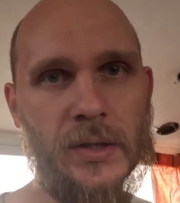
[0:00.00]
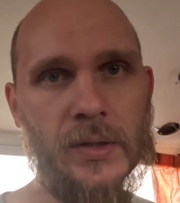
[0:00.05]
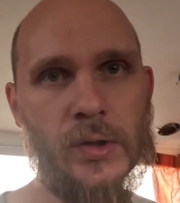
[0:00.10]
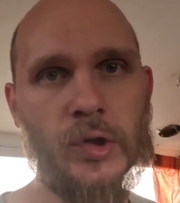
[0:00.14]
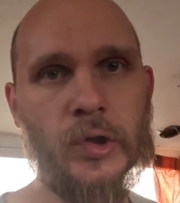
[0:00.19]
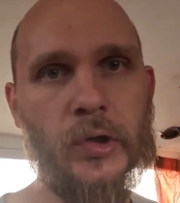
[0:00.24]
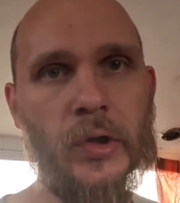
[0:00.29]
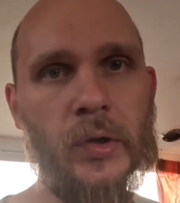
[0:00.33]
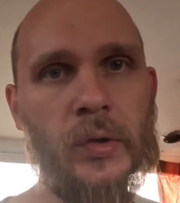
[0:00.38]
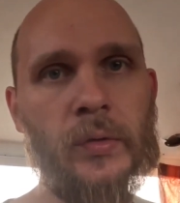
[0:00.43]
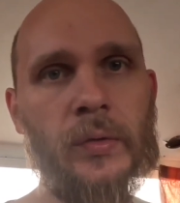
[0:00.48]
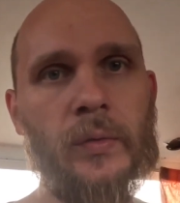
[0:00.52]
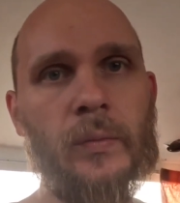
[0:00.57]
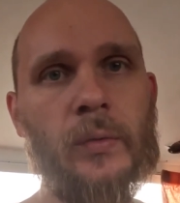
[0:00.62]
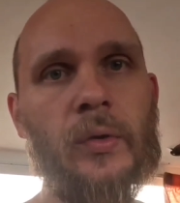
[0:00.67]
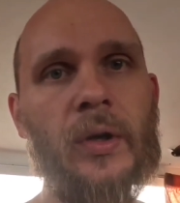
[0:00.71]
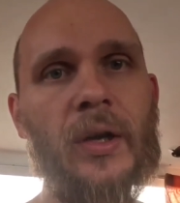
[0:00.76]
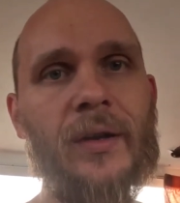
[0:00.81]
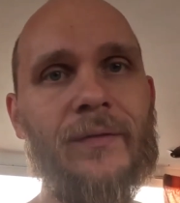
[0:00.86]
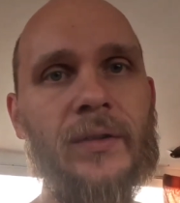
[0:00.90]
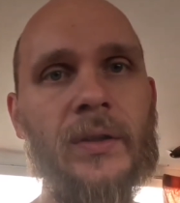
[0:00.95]
So you
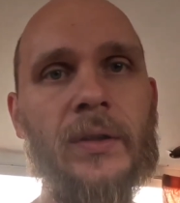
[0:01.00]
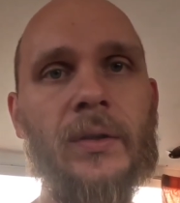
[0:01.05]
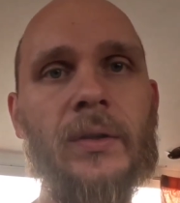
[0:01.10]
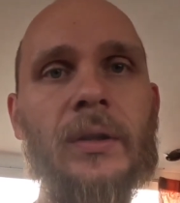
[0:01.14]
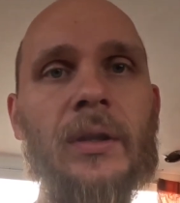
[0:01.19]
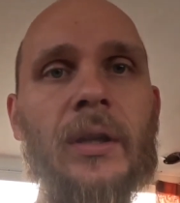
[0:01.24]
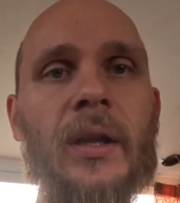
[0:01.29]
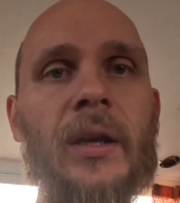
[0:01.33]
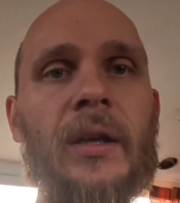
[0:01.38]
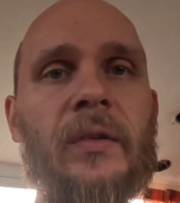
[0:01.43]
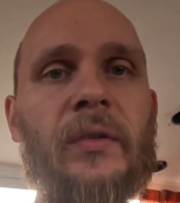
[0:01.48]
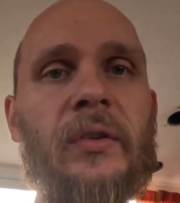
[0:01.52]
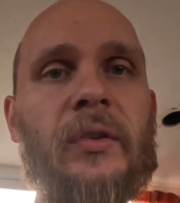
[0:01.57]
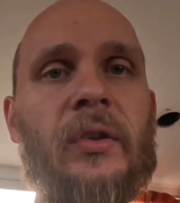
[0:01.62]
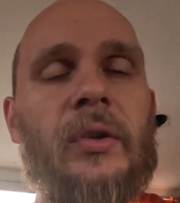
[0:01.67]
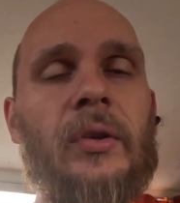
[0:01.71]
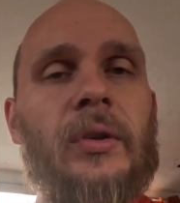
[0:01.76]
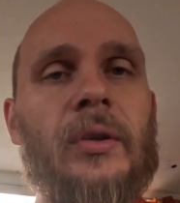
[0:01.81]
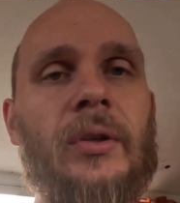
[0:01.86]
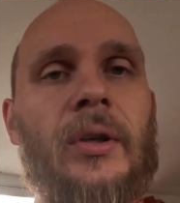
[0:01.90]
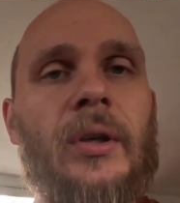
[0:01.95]
will have a little less
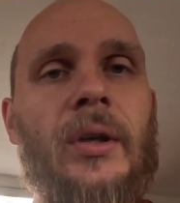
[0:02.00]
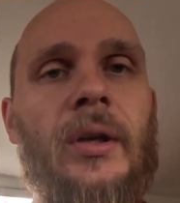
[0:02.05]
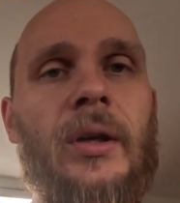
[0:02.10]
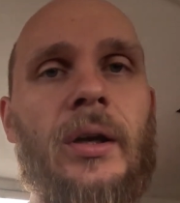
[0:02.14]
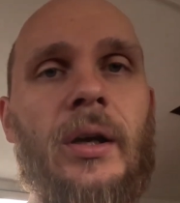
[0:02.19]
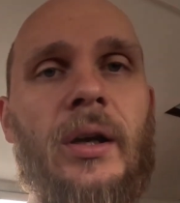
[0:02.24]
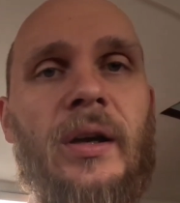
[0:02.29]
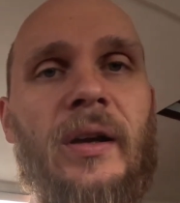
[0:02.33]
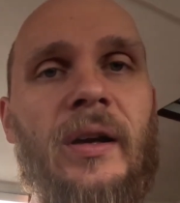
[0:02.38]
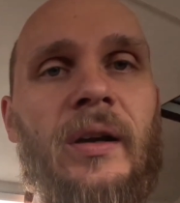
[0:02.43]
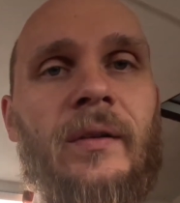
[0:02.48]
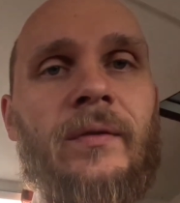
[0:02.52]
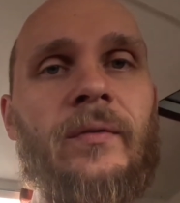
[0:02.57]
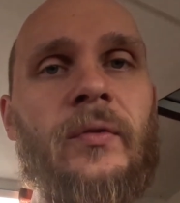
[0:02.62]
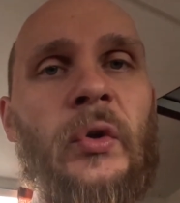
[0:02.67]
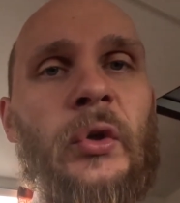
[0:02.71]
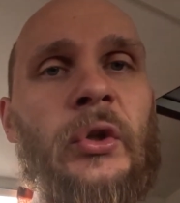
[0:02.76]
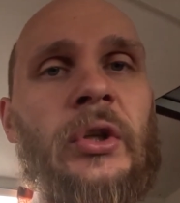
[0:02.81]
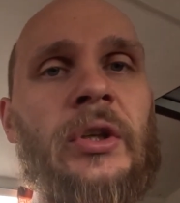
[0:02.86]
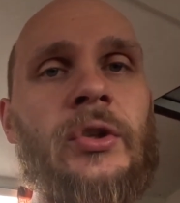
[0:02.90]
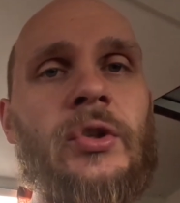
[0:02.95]

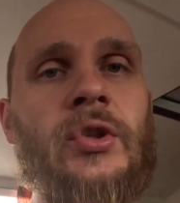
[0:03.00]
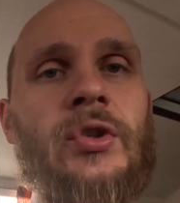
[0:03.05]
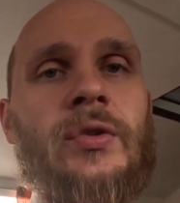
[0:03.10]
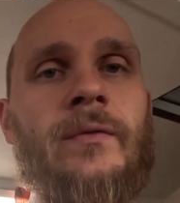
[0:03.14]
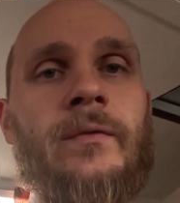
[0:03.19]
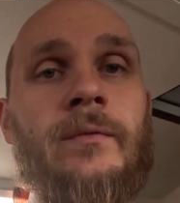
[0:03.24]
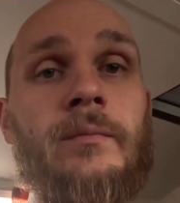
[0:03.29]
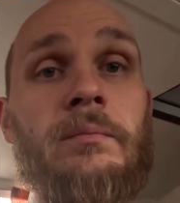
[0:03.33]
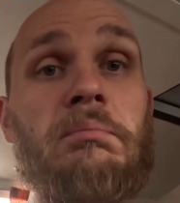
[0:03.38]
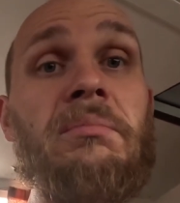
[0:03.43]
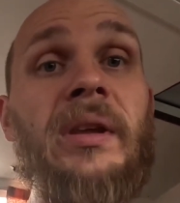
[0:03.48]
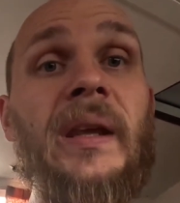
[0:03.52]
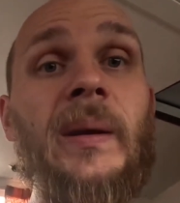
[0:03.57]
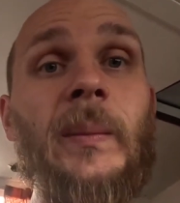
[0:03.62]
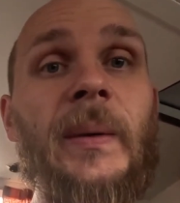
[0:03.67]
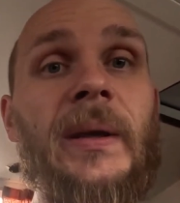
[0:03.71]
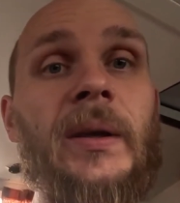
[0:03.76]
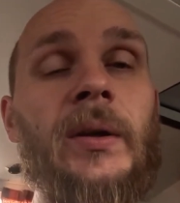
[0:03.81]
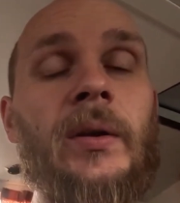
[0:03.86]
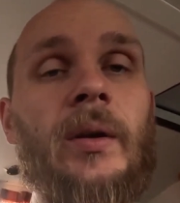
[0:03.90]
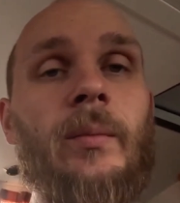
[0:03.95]
footage me
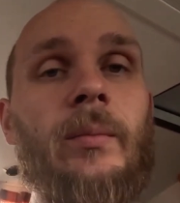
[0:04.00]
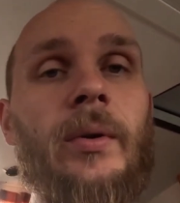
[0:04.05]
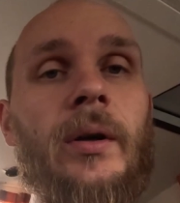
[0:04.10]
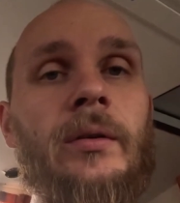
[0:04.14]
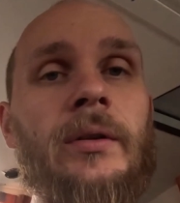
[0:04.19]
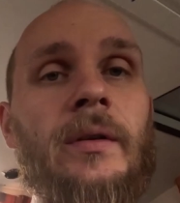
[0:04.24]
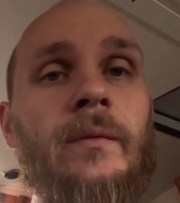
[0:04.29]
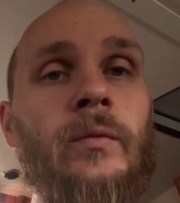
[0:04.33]
being on a boat.